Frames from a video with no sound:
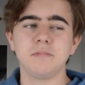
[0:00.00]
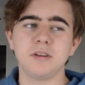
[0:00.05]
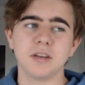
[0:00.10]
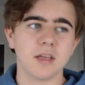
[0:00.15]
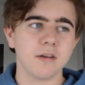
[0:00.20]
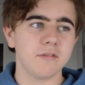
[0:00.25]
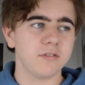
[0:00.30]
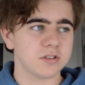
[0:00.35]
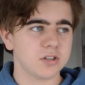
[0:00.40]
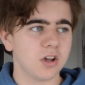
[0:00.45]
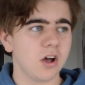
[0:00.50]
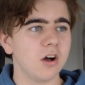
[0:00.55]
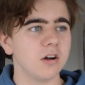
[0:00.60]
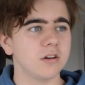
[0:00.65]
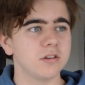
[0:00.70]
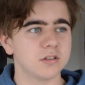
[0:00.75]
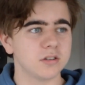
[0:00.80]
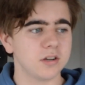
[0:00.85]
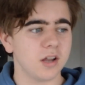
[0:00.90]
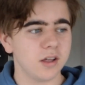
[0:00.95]
to give us
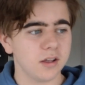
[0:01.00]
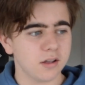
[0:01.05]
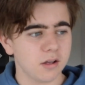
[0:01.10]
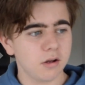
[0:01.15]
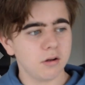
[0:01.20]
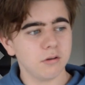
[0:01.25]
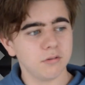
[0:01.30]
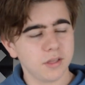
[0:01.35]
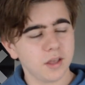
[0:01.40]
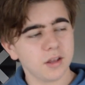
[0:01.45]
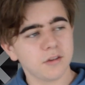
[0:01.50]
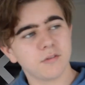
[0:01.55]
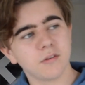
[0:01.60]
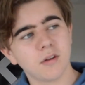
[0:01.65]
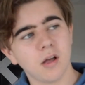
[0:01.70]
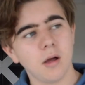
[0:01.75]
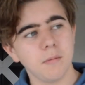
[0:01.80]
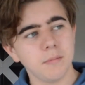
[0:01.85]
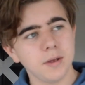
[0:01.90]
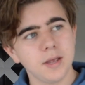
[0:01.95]
hugs like, oh, thanks
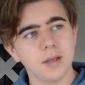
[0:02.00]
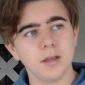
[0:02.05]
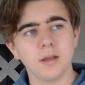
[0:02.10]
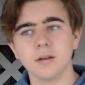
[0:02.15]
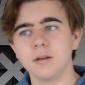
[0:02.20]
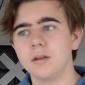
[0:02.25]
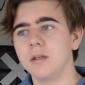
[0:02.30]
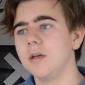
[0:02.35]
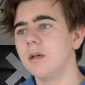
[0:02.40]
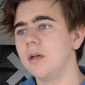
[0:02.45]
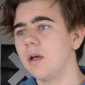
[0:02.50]
for coming and